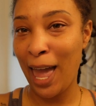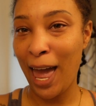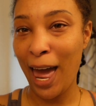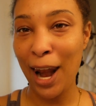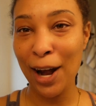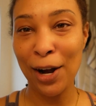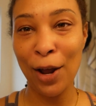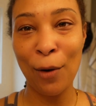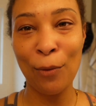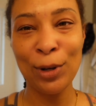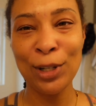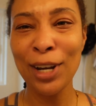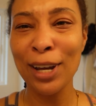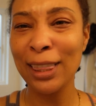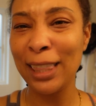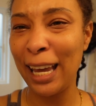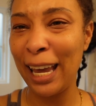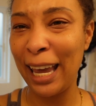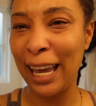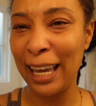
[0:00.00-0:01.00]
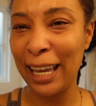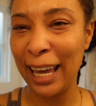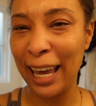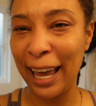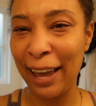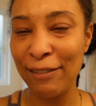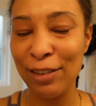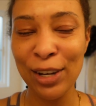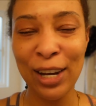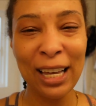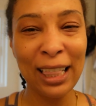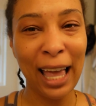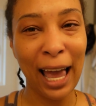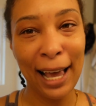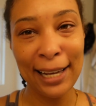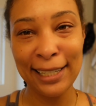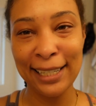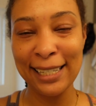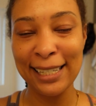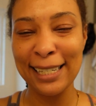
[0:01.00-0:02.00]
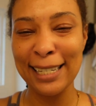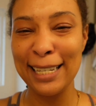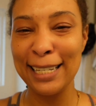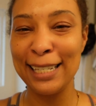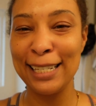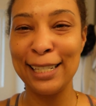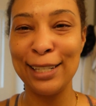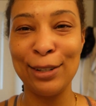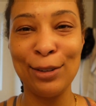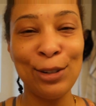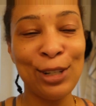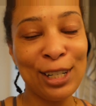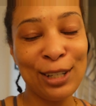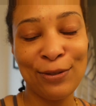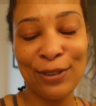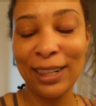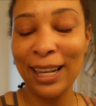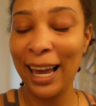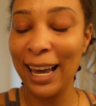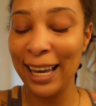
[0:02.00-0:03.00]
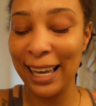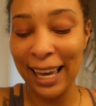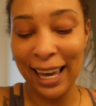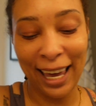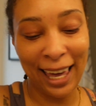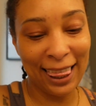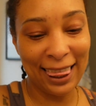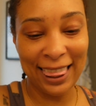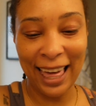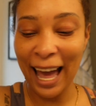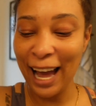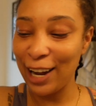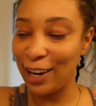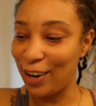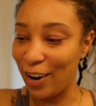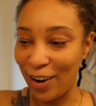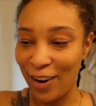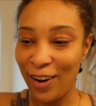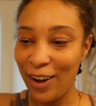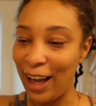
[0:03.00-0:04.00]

I don't know. What y'all think? If you get lashes, do you just feel like that girl